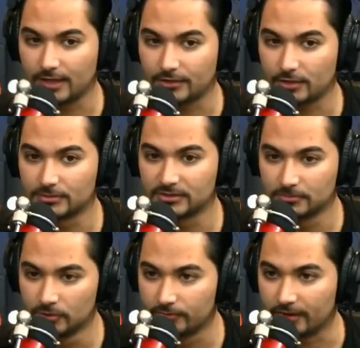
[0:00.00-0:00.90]
I thought it was a
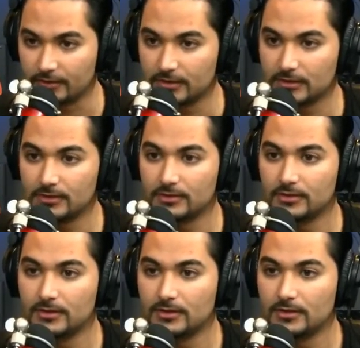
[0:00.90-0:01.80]
movie."
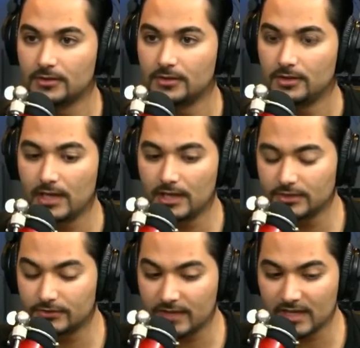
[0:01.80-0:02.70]

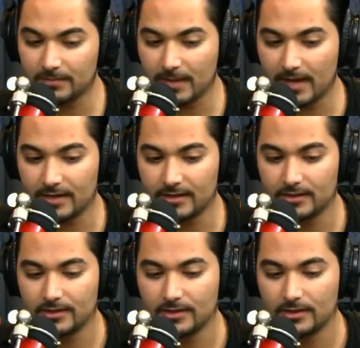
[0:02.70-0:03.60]
And you think about
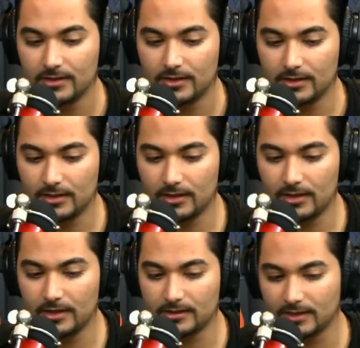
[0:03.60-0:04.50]
it,
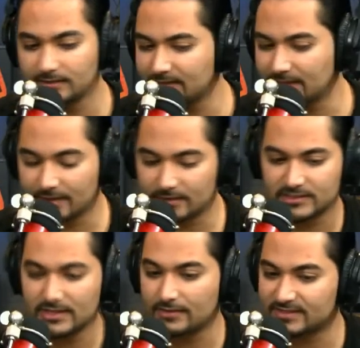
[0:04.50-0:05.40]
and let's say they're
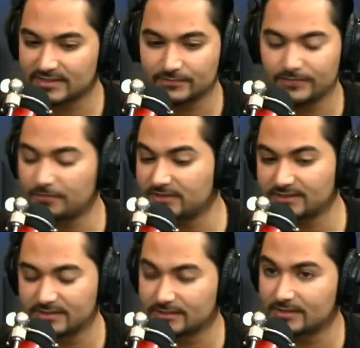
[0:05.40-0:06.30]

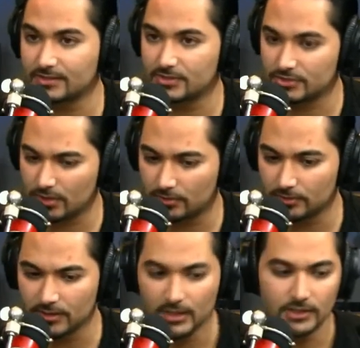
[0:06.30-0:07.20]
15, 16 years
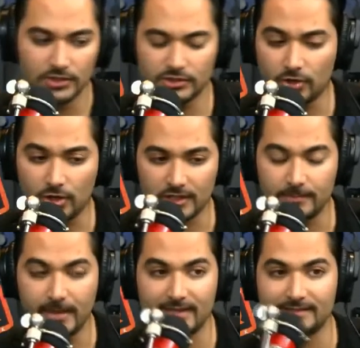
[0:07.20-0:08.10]
old. You're talking
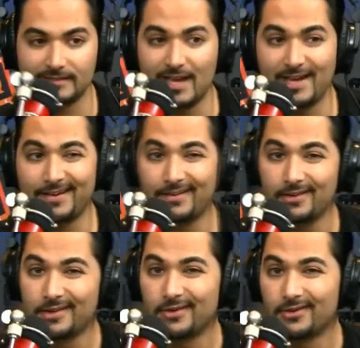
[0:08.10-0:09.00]
about a 10,
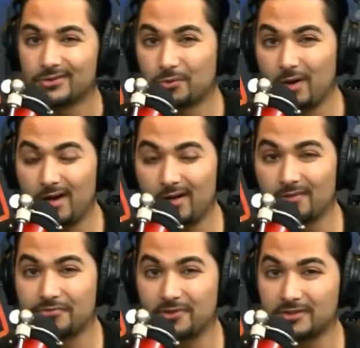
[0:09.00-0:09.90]

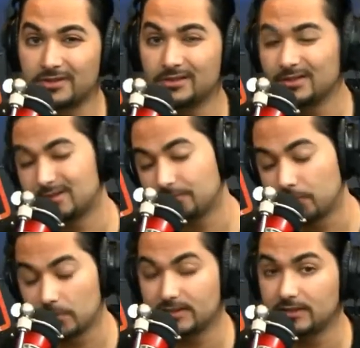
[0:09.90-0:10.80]
12, 13, let's say
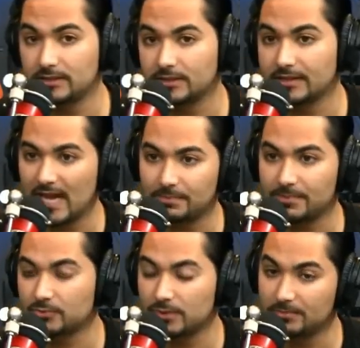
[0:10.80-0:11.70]
14 year gap
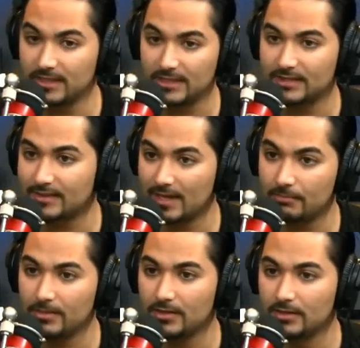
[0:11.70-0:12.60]
between me and
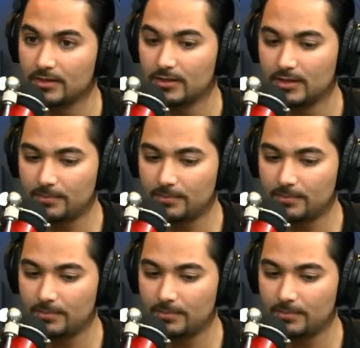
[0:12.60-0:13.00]
them. Yeah.